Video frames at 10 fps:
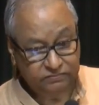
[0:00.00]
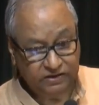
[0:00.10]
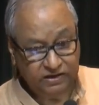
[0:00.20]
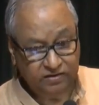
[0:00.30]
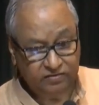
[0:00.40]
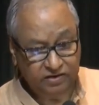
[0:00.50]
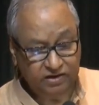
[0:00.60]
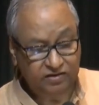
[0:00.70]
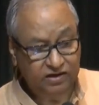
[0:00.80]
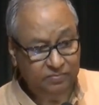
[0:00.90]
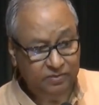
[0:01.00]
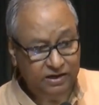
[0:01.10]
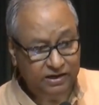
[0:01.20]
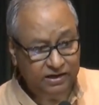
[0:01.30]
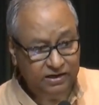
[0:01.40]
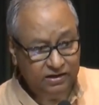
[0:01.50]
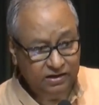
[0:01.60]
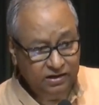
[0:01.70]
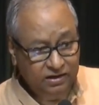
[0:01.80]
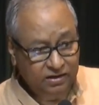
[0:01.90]
when he sees an American,
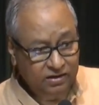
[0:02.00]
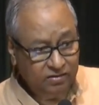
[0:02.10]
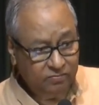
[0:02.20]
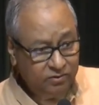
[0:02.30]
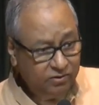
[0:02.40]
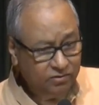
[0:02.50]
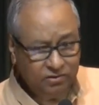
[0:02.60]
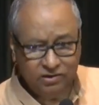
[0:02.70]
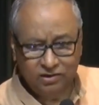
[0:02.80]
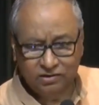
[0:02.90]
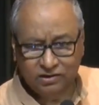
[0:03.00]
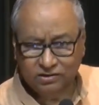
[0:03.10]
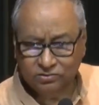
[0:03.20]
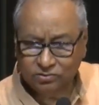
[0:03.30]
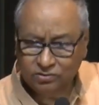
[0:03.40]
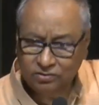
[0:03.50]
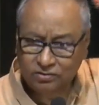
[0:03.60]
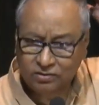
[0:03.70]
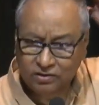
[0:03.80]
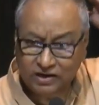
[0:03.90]
what do they call, key show?
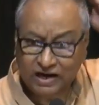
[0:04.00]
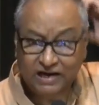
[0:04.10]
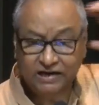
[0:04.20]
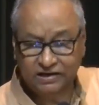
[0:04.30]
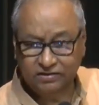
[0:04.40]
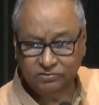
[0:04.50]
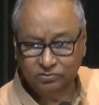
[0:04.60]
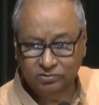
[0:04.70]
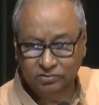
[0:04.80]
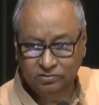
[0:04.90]
Reality show.